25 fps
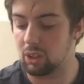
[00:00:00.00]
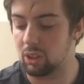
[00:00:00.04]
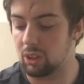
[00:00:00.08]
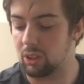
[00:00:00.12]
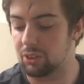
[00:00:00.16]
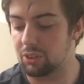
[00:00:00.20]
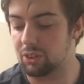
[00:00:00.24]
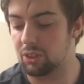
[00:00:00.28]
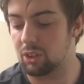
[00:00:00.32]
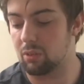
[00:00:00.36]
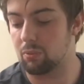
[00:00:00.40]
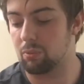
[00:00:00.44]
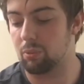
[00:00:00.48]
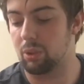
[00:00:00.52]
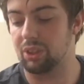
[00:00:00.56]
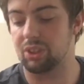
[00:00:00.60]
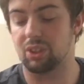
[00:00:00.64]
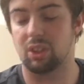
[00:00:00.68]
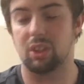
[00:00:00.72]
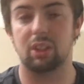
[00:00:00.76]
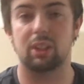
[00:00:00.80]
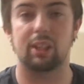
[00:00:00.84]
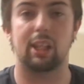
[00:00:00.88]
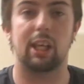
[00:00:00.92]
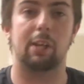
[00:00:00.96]
last
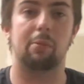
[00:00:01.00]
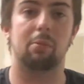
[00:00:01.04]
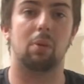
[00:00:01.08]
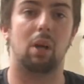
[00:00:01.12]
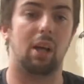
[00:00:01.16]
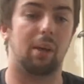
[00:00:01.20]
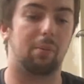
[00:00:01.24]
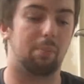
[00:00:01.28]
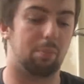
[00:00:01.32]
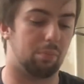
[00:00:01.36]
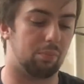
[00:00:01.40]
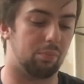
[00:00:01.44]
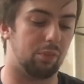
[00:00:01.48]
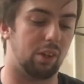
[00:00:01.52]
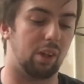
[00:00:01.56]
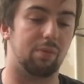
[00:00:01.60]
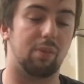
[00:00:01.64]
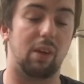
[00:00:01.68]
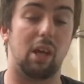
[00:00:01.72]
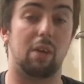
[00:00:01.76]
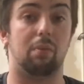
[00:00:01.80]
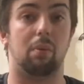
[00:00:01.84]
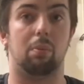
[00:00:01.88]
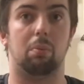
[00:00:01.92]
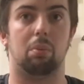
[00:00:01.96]
wrestling game I've
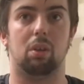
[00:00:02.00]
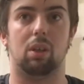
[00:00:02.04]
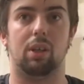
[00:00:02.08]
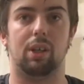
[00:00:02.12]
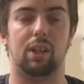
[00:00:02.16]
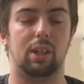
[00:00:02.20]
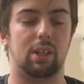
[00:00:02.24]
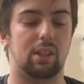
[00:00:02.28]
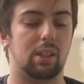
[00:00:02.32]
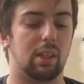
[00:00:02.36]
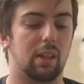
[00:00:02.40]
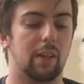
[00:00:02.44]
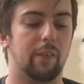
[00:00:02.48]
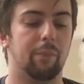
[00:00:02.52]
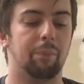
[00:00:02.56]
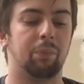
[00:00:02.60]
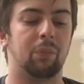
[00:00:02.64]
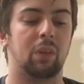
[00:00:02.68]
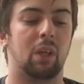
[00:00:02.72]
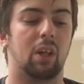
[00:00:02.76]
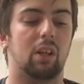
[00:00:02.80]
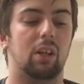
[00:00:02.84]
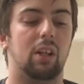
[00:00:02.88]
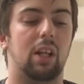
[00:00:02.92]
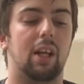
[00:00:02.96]
ever played.
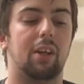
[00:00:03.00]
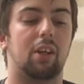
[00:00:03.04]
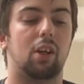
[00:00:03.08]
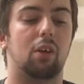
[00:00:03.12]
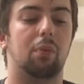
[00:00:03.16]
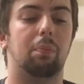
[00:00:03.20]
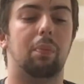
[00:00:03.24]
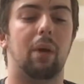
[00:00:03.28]
Lego